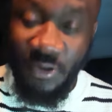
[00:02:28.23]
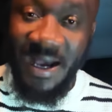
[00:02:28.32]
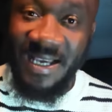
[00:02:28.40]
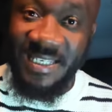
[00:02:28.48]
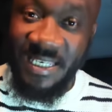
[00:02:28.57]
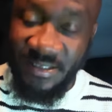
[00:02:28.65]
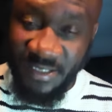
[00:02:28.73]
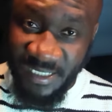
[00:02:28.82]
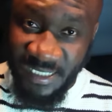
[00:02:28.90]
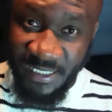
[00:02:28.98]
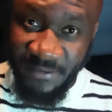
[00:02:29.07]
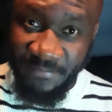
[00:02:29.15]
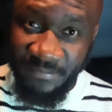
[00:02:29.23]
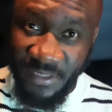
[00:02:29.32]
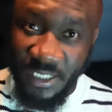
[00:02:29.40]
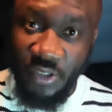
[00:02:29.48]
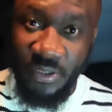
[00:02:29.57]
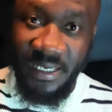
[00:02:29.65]
access the sea
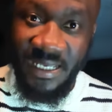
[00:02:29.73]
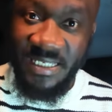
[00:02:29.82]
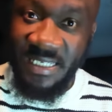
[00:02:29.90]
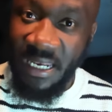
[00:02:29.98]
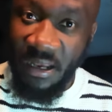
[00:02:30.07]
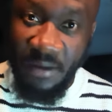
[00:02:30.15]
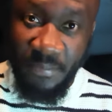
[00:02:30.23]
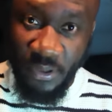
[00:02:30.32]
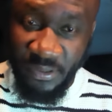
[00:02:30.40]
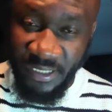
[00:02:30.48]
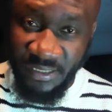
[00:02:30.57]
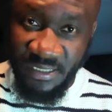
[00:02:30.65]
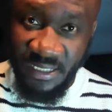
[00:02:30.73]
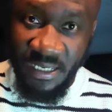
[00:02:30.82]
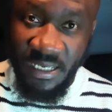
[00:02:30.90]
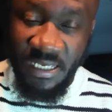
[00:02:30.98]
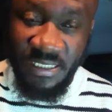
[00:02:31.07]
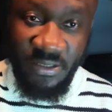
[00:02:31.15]
so they can sell our product,
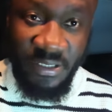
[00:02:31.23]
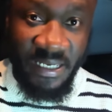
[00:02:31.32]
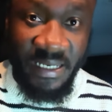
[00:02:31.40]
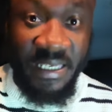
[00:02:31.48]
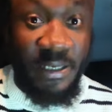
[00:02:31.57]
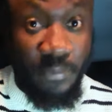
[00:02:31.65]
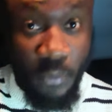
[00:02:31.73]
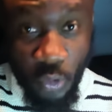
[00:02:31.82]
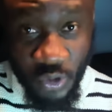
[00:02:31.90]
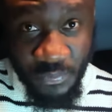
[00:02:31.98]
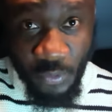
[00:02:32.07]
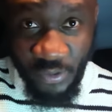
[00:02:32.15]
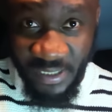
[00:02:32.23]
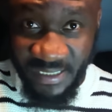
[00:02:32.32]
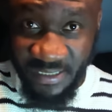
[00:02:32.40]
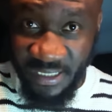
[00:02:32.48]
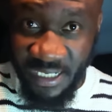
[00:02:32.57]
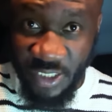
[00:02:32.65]
so they can import product
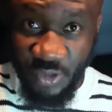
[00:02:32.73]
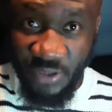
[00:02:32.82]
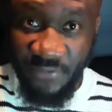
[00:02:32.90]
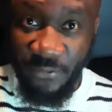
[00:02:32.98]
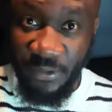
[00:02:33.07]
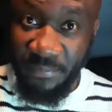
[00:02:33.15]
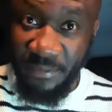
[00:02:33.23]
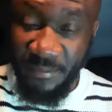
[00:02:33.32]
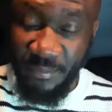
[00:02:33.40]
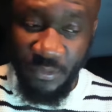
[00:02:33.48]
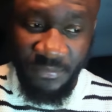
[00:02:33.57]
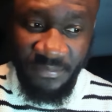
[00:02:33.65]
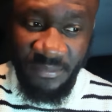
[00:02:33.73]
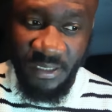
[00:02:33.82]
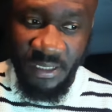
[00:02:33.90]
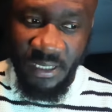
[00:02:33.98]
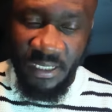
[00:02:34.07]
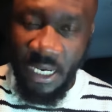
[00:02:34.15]
in the country for the people.
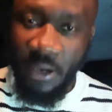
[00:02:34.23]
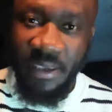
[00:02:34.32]
Now